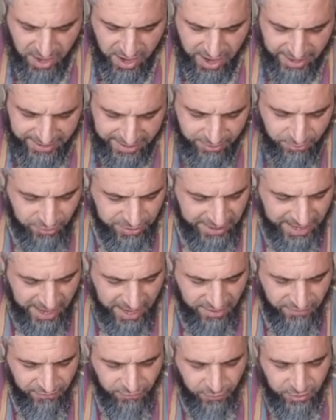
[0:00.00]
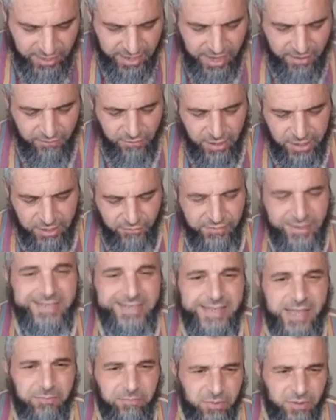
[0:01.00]
And then we gave a lot of
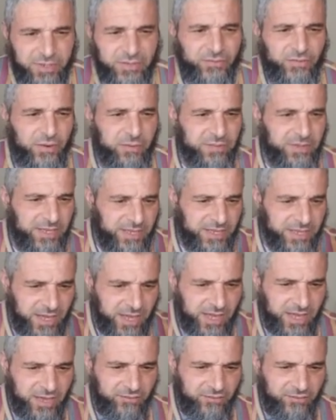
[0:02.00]
examples from the